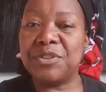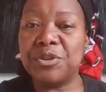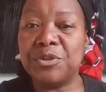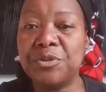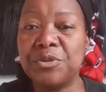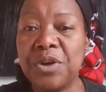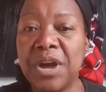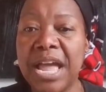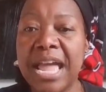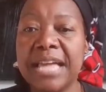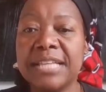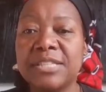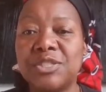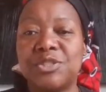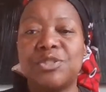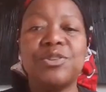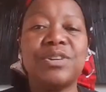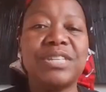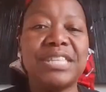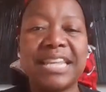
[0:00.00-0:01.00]
you,
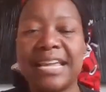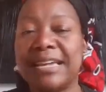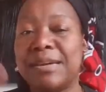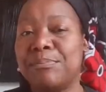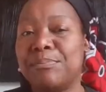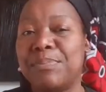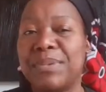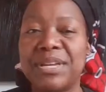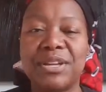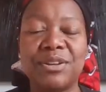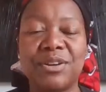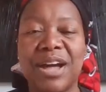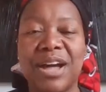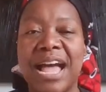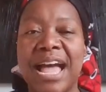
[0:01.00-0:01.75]
so that I can, you know,